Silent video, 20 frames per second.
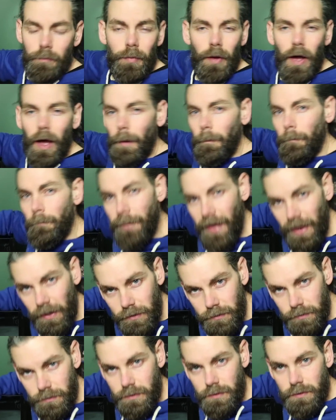but
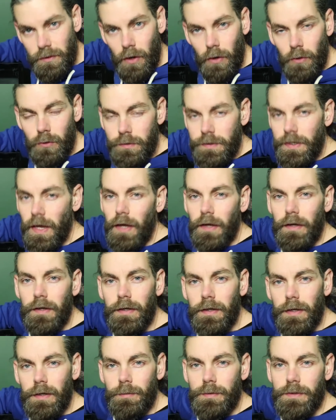balance the whole tank
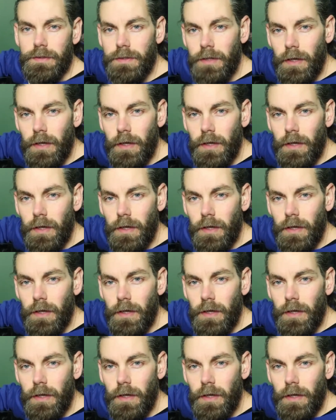and keep it